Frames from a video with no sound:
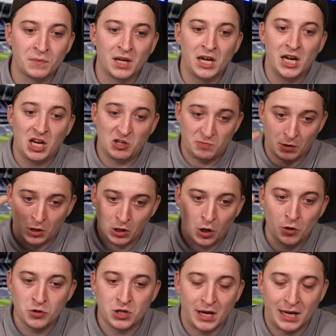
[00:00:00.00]
He's been on
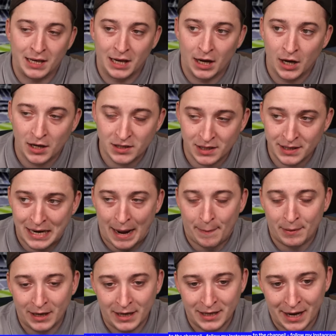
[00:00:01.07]
loan to
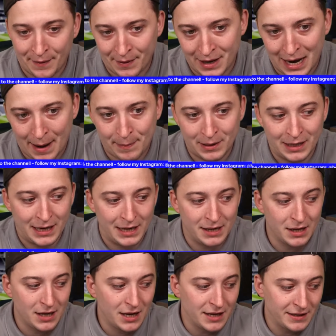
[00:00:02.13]
Napoli. Now, the Napoli
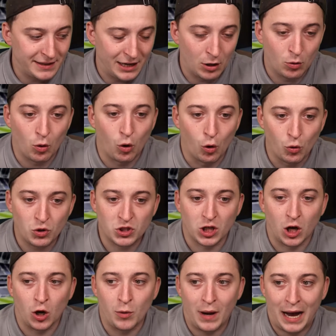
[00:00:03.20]
deal
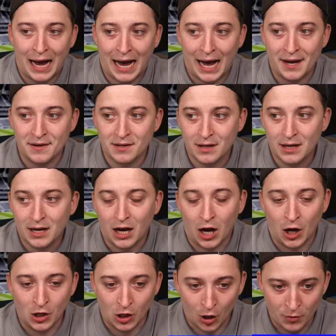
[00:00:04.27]
also had a
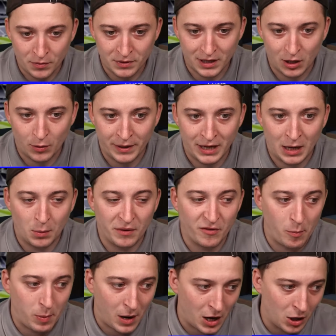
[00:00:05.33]
loan deal in it with a
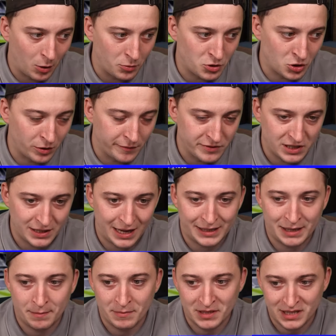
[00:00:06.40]
buy option. Obviously, that
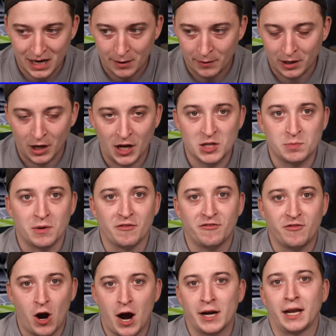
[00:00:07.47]
didn't materialise. But
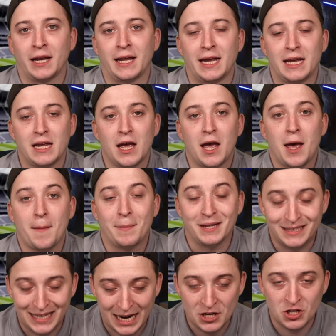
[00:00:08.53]
finally,
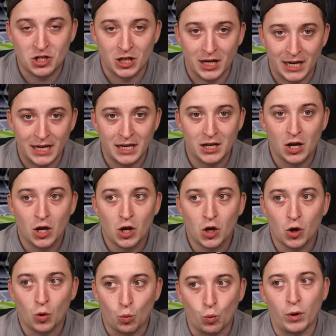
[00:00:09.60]
potentially,
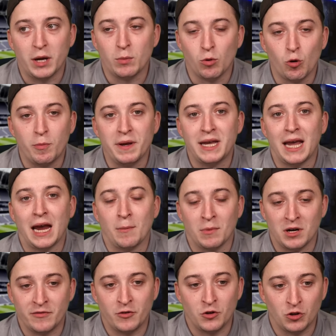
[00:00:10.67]
we will be getting rid
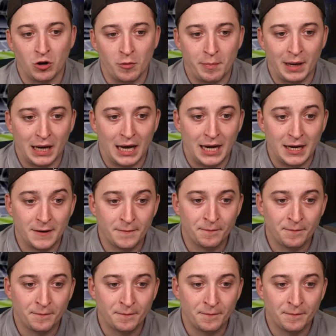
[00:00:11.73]
of Ndombele.